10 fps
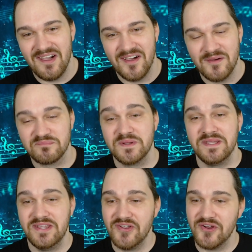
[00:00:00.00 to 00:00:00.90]
Uh, but
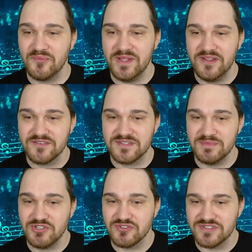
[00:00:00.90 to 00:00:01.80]
here we hear
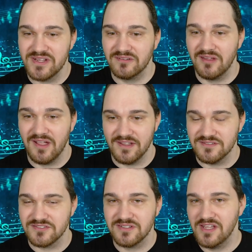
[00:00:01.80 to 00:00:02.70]
some interesting lines.
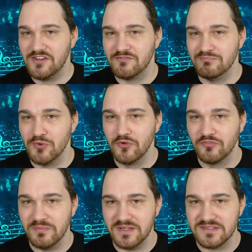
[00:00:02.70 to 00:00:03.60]
There's a lot of
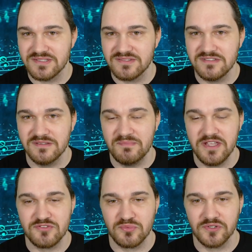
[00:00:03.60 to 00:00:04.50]
movement to the
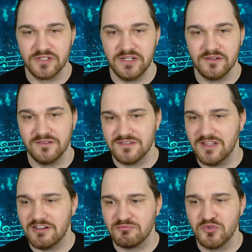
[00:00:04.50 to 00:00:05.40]
bass work here. There's a
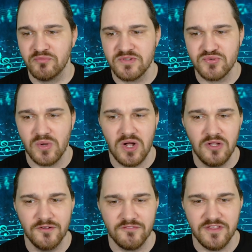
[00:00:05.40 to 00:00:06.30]
lot of movement to
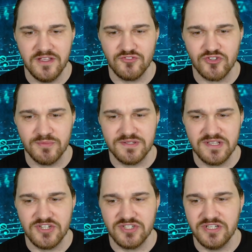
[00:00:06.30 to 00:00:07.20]
all of the
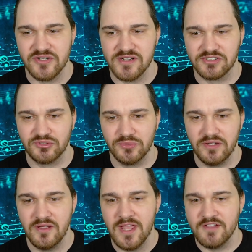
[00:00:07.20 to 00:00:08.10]
instrumentation here,
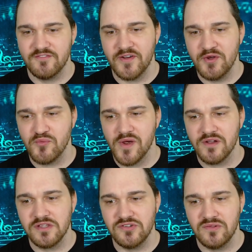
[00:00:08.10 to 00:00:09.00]
actually. Very
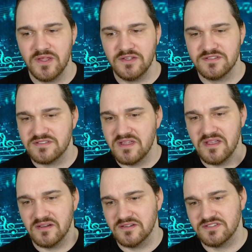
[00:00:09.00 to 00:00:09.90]
rarely do they
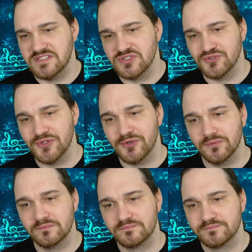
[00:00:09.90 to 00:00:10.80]
stay on a single note.